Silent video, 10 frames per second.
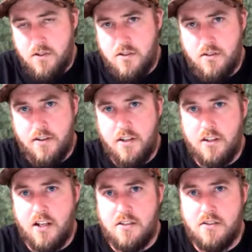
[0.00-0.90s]
So I
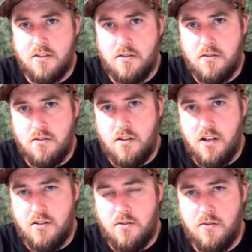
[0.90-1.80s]
think that's a
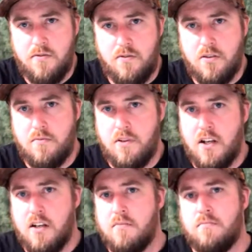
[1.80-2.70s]
2 foot,
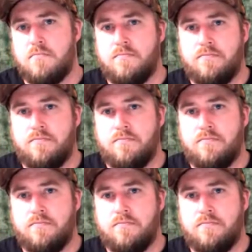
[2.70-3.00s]
the